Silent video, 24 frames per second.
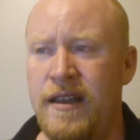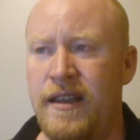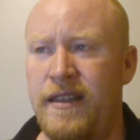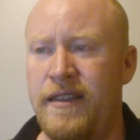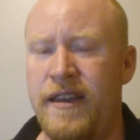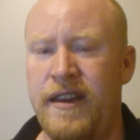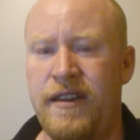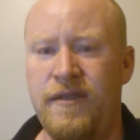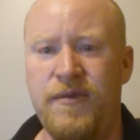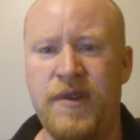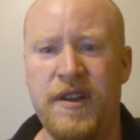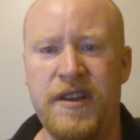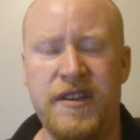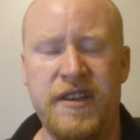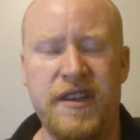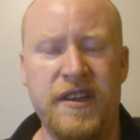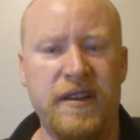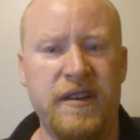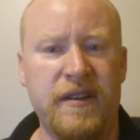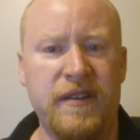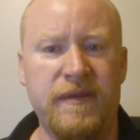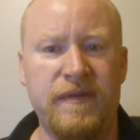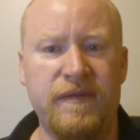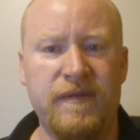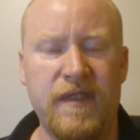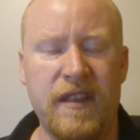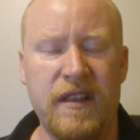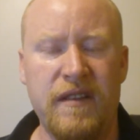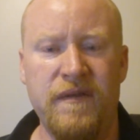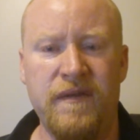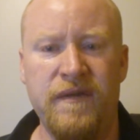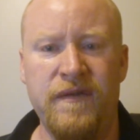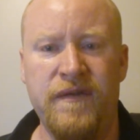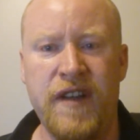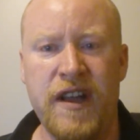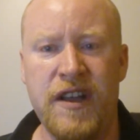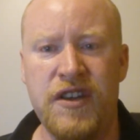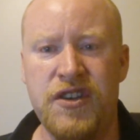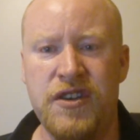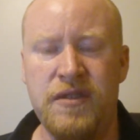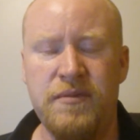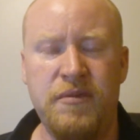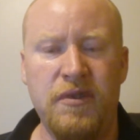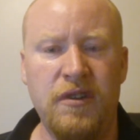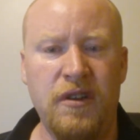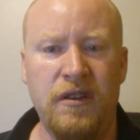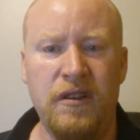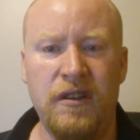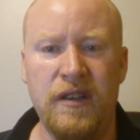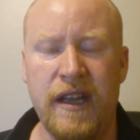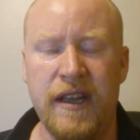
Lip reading: Then it went to vegetable,